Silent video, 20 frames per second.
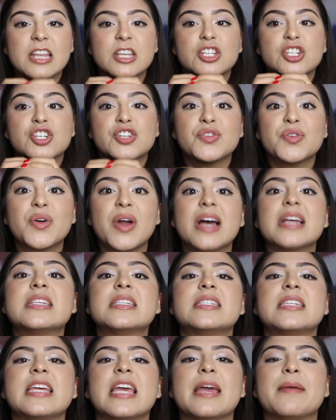
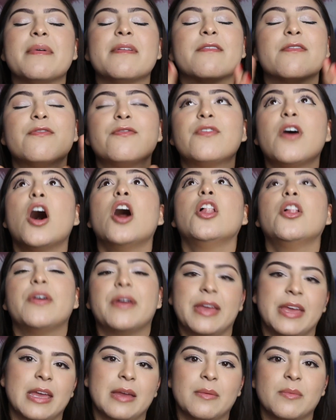trust Him, and follow
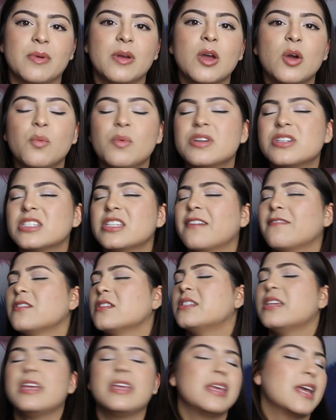Him. We just have to
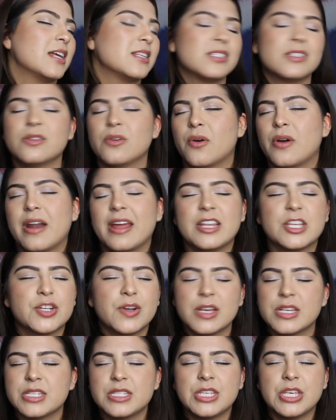say, "Yes, Lord, I
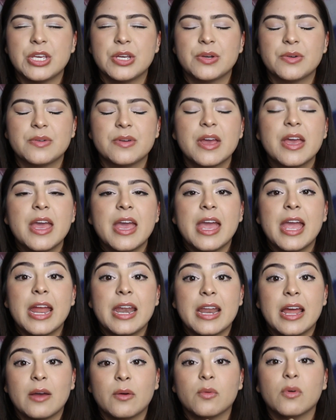trust You,
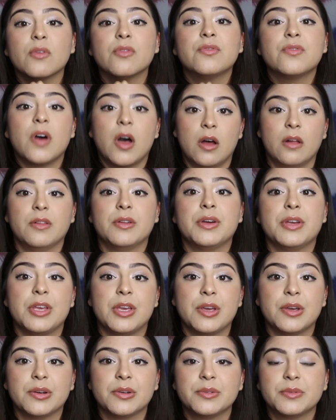and I will follow
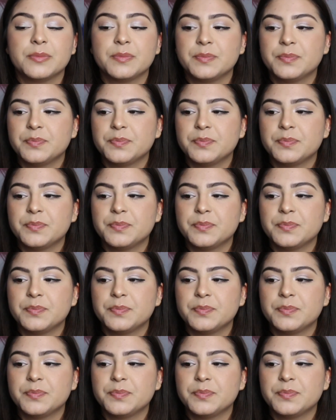You."